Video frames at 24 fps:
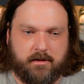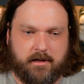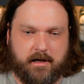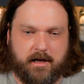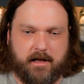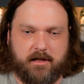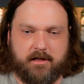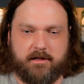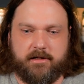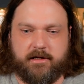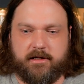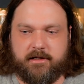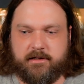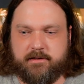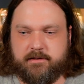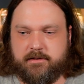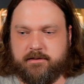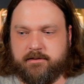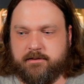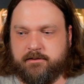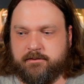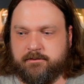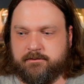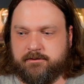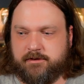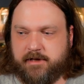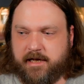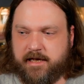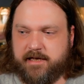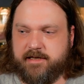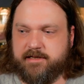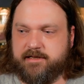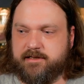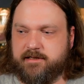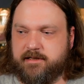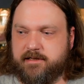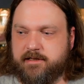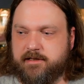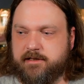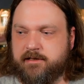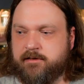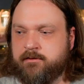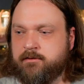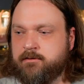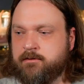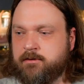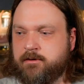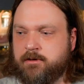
elegant, tasty,